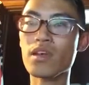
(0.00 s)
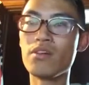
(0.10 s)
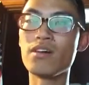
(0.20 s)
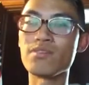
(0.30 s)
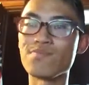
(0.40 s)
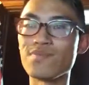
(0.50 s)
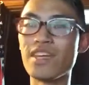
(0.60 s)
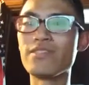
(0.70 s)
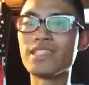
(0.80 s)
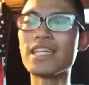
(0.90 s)
Well,
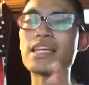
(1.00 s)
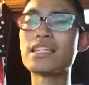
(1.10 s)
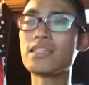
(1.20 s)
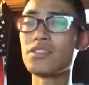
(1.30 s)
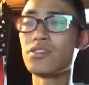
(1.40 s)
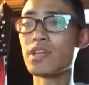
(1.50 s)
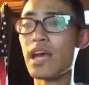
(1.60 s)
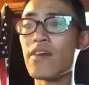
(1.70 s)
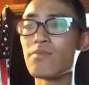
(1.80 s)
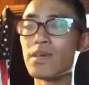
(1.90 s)
it was technically
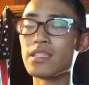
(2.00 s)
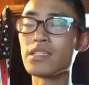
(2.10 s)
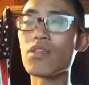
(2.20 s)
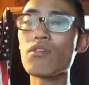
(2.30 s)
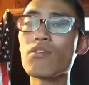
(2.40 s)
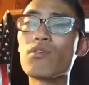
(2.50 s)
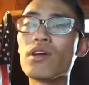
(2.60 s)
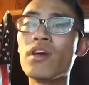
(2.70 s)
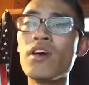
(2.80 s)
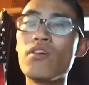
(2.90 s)
2.5 because the third
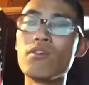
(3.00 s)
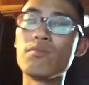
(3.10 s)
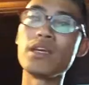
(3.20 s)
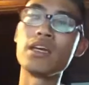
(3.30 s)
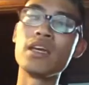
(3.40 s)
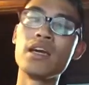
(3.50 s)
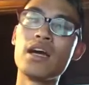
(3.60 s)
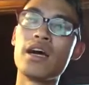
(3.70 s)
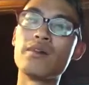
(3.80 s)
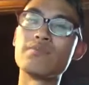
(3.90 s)
one would be
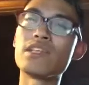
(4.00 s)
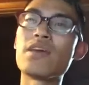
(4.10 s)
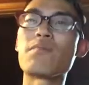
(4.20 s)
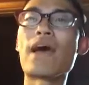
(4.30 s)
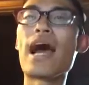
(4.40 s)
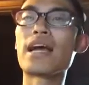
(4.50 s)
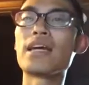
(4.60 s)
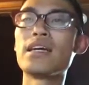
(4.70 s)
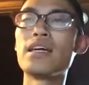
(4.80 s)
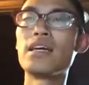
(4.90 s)
sent
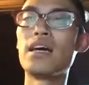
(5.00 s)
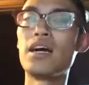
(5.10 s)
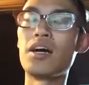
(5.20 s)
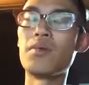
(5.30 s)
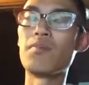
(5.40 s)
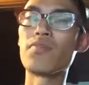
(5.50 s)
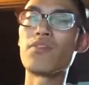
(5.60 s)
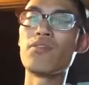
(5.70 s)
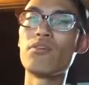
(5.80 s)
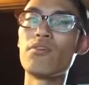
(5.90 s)
back,
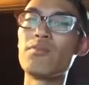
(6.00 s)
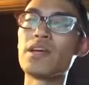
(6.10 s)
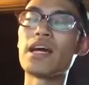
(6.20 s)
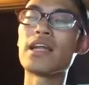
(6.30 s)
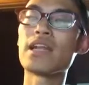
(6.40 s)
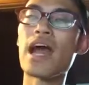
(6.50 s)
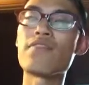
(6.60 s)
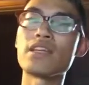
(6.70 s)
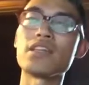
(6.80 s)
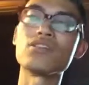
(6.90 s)
would be cut in
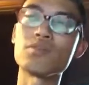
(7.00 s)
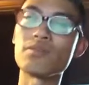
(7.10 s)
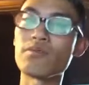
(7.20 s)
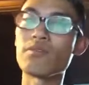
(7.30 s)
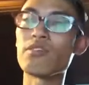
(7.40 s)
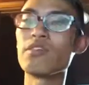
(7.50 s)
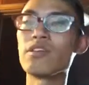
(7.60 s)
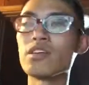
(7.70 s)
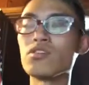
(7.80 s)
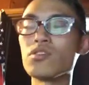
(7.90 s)
half and
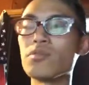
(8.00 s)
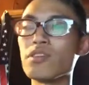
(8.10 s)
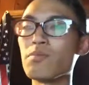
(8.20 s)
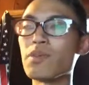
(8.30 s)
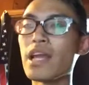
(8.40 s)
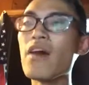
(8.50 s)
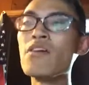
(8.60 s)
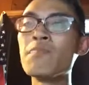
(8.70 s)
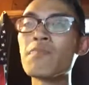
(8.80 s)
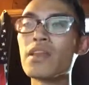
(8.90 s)
contributed. But now
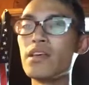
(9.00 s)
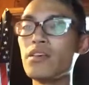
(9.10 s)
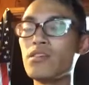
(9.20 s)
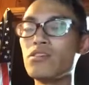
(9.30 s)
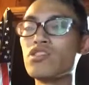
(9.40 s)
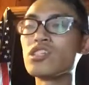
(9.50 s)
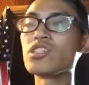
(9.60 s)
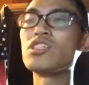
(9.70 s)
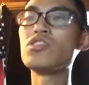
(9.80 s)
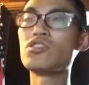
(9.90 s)
you
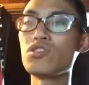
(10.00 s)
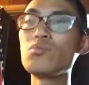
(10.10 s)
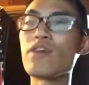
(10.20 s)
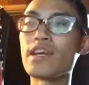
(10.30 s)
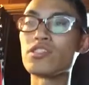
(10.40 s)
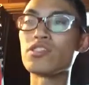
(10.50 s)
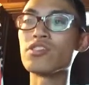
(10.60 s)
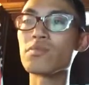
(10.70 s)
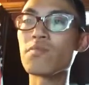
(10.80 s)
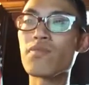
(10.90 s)
just need 2
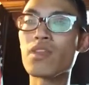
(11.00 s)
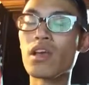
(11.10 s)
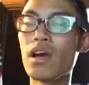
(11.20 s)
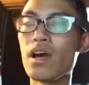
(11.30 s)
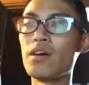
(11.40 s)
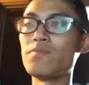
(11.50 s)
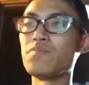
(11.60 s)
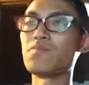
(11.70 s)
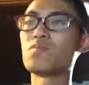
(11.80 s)
branches, and